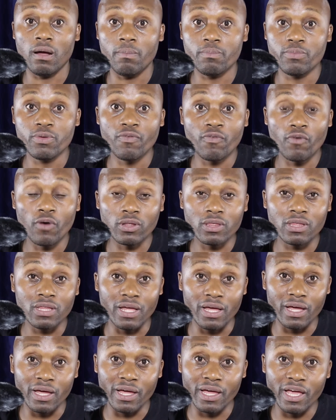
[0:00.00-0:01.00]
You've got
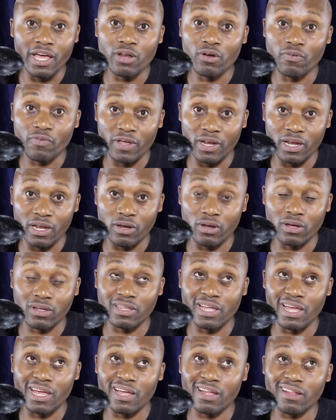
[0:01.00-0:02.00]
the head of
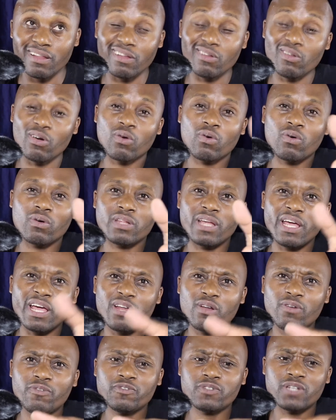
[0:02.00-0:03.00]
the
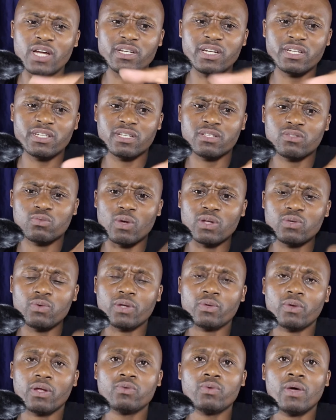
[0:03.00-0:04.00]
head of strategies,
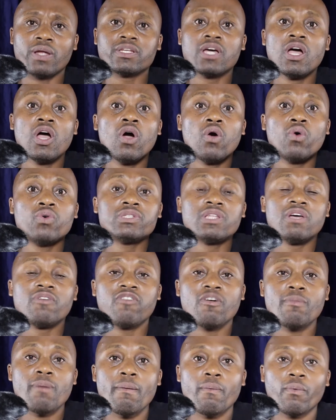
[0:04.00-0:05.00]
who's the
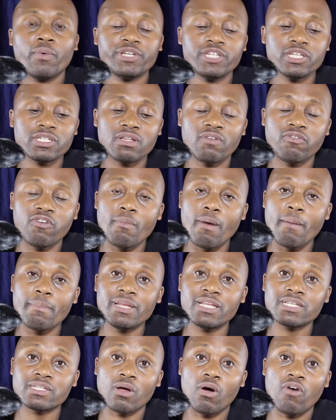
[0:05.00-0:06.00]
former, which is the former
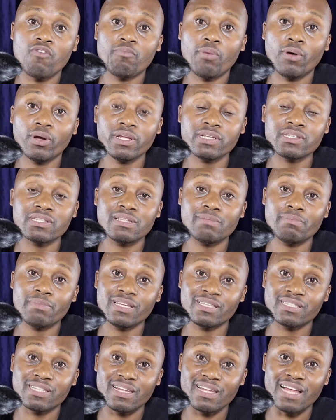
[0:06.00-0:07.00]
Minister of Police,
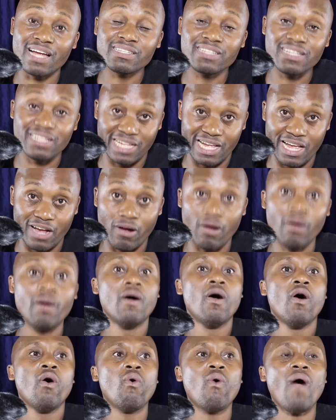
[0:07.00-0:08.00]
Mr. Natin Tlheko,
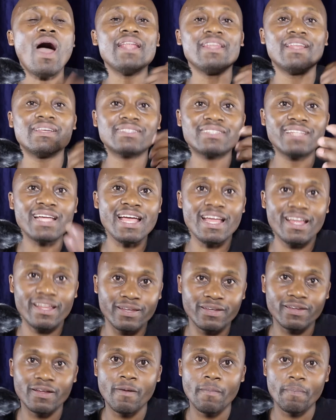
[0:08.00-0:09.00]
who
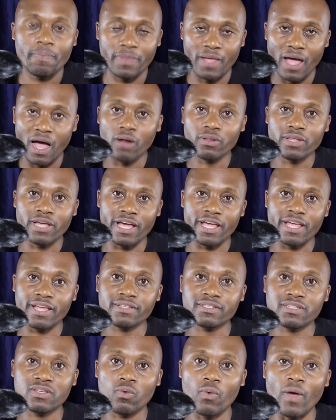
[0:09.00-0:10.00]
understand how the
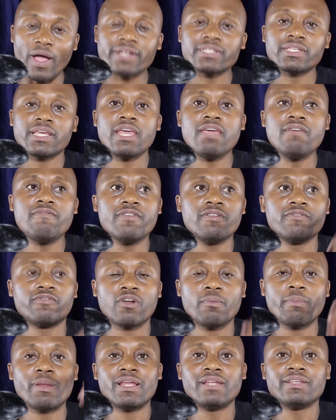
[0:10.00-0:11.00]
ANC works, even
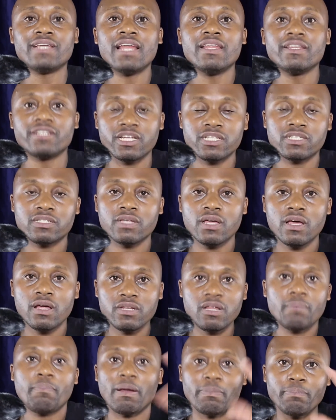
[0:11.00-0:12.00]
from an intelligence
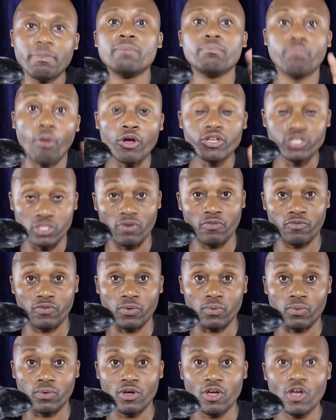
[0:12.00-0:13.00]
department point of
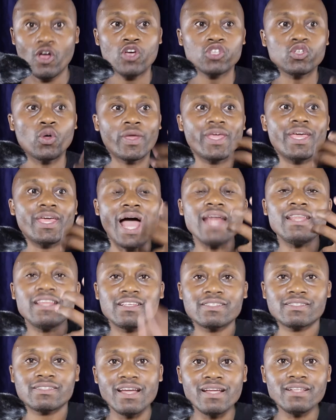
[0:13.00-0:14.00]
view. So he
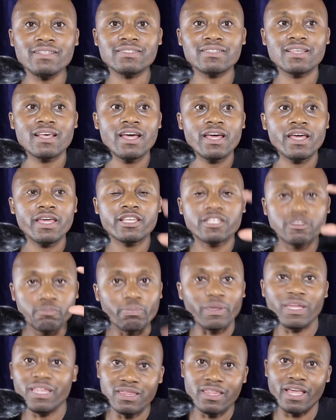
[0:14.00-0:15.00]
understands, he's
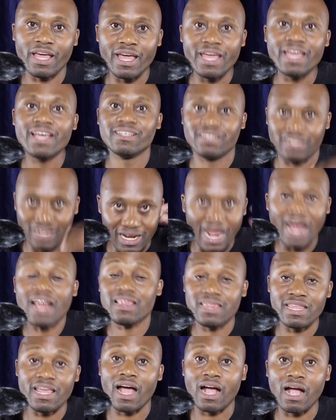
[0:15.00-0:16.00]
been there, he has
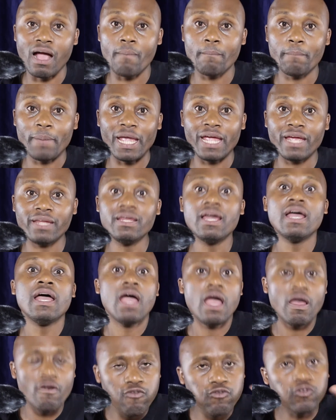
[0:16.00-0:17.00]
run their campaign
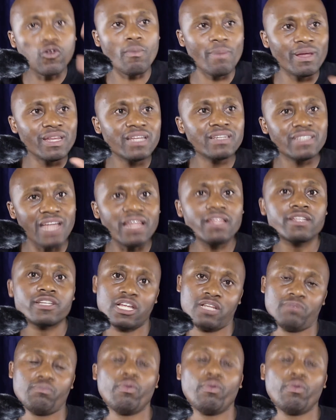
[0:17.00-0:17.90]
from an intelligence